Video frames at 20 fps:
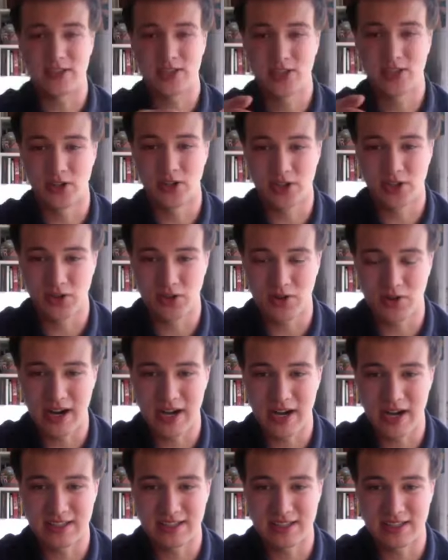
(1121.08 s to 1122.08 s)
a social
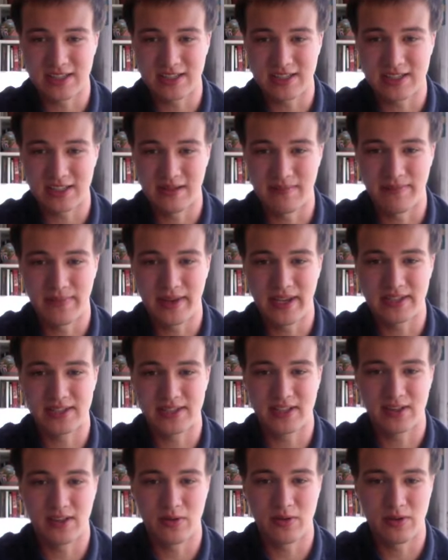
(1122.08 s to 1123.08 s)
credit system,
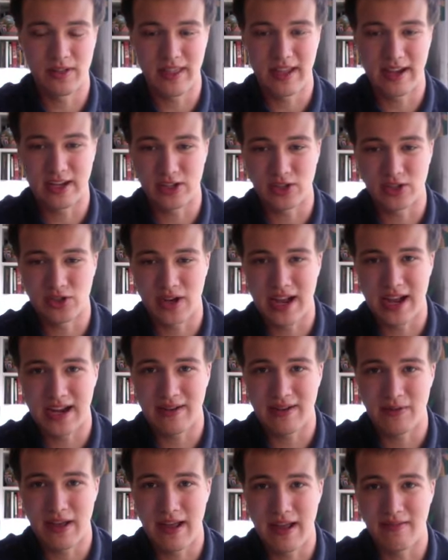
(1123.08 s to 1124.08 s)
basically where they can track
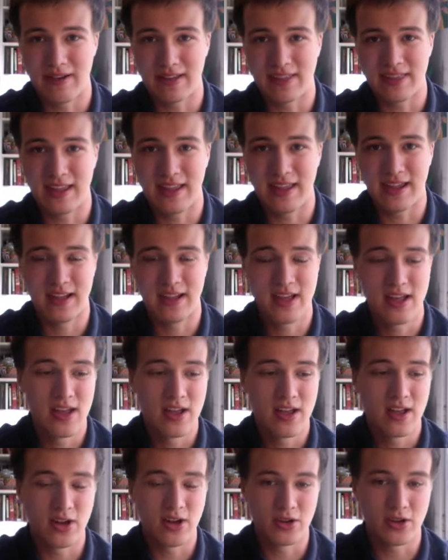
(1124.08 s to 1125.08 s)
everything
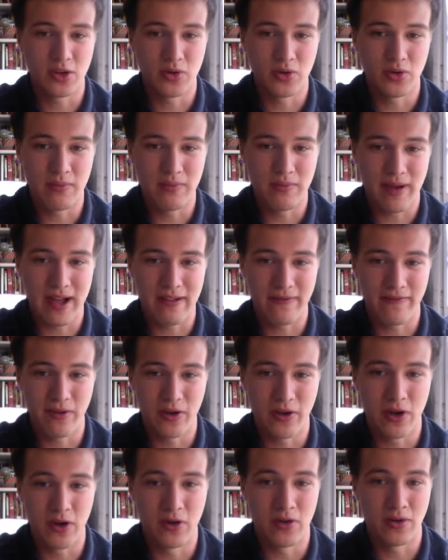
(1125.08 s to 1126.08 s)
you're doing by
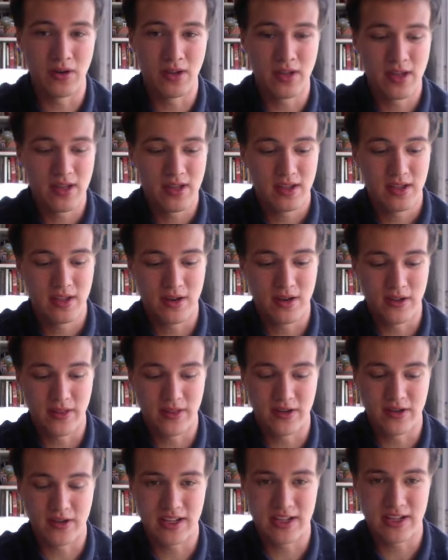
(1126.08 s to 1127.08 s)
phone, you know,
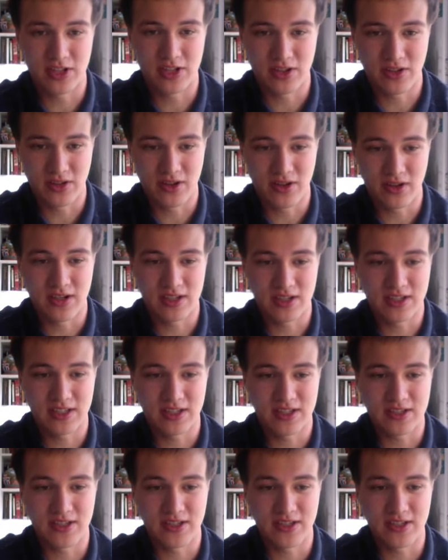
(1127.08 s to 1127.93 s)
their digital currency.